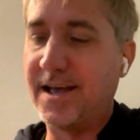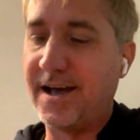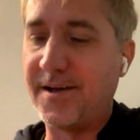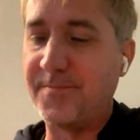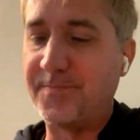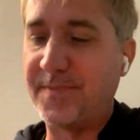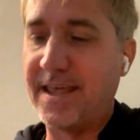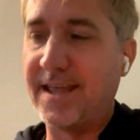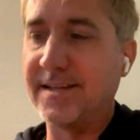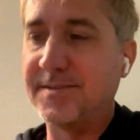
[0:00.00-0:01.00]
um,
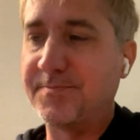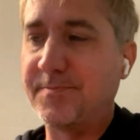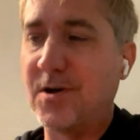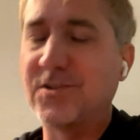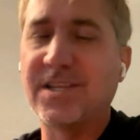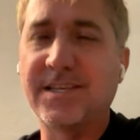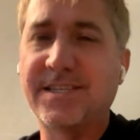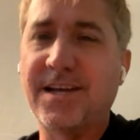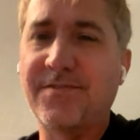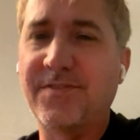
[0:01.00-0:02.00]
and most of the
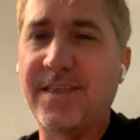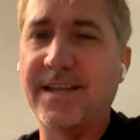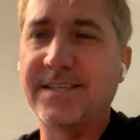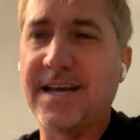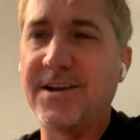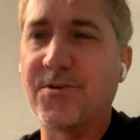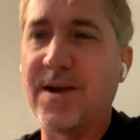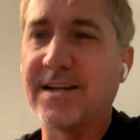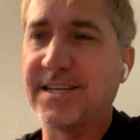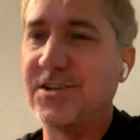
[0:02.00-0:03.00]
stuff that I
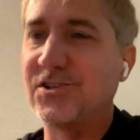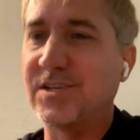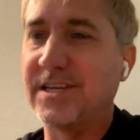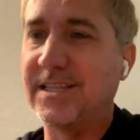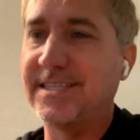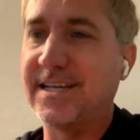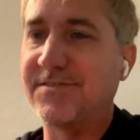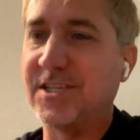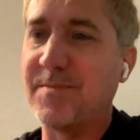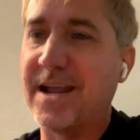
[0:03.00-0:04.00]
direct, I usually at least
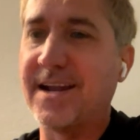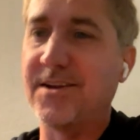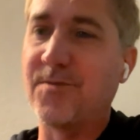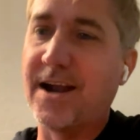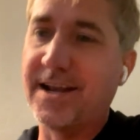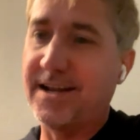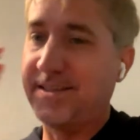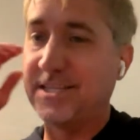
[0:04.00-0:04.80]
have some hand in writing.